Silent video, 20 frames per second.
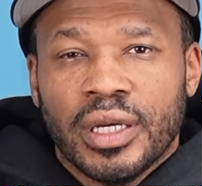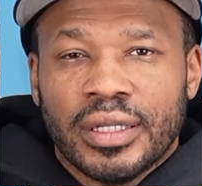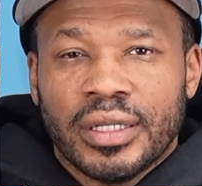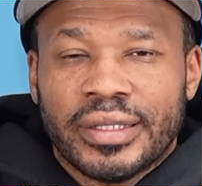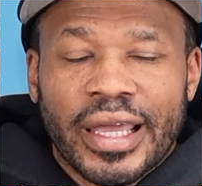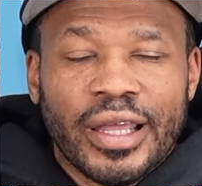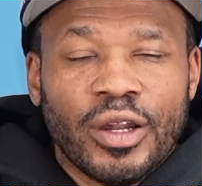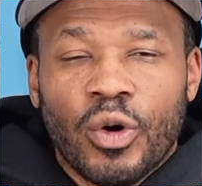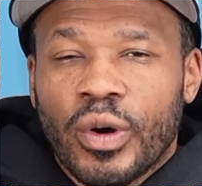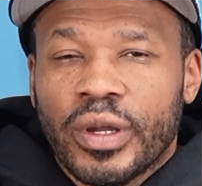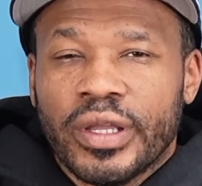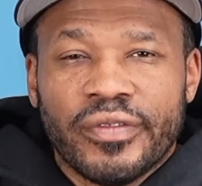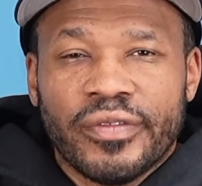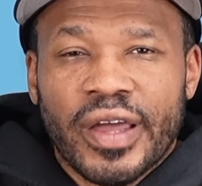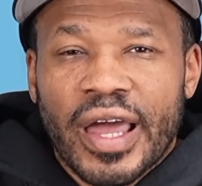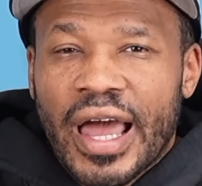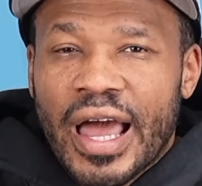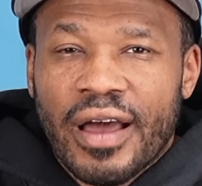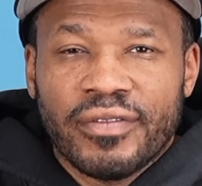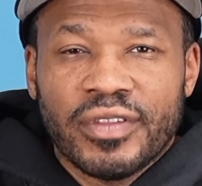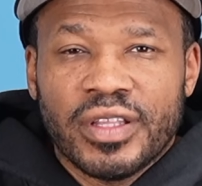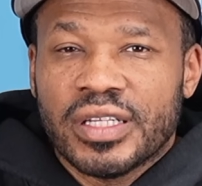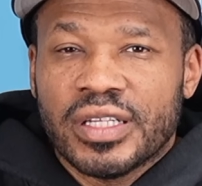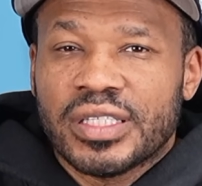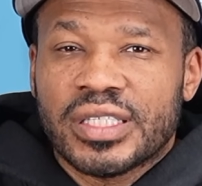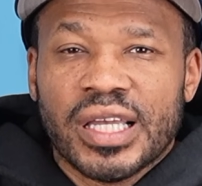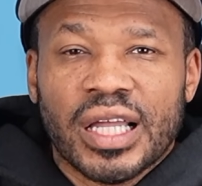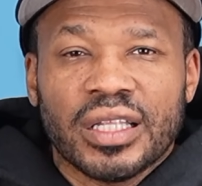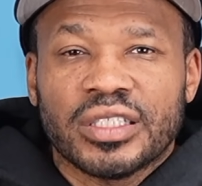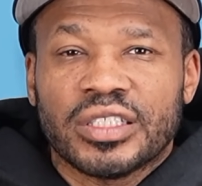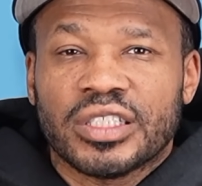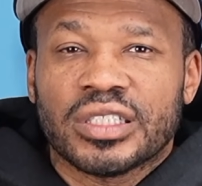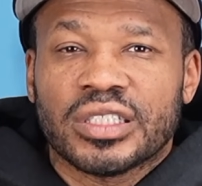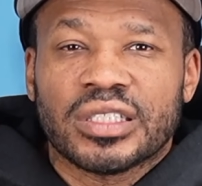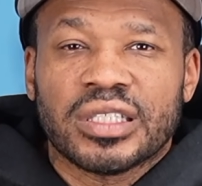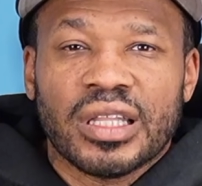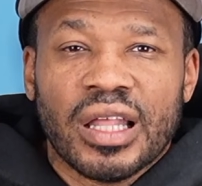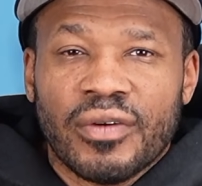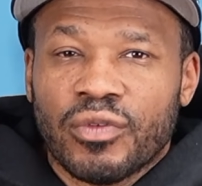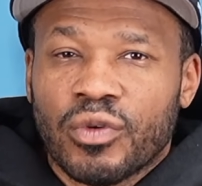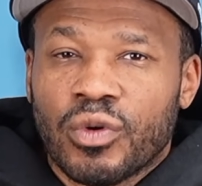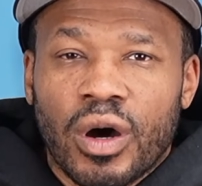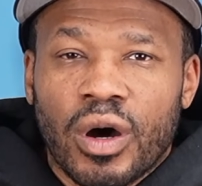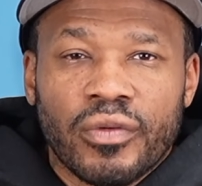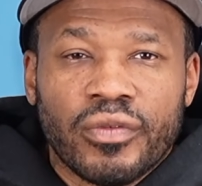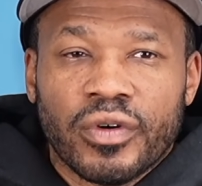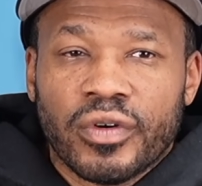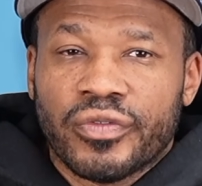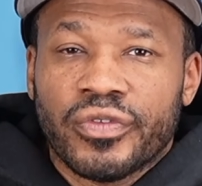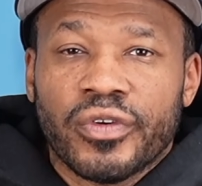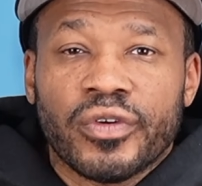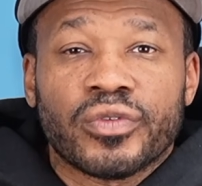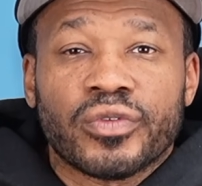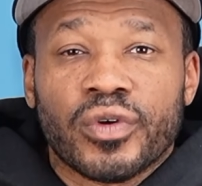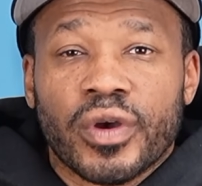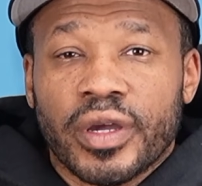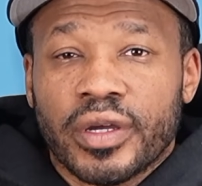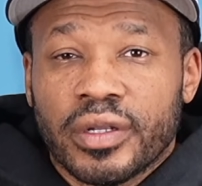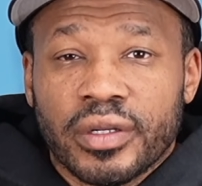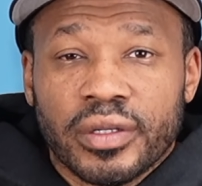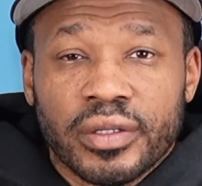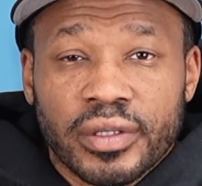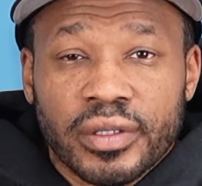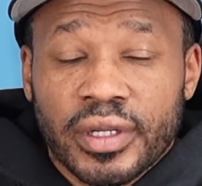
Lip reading: they don't even have the intelligence level of a 5th grader.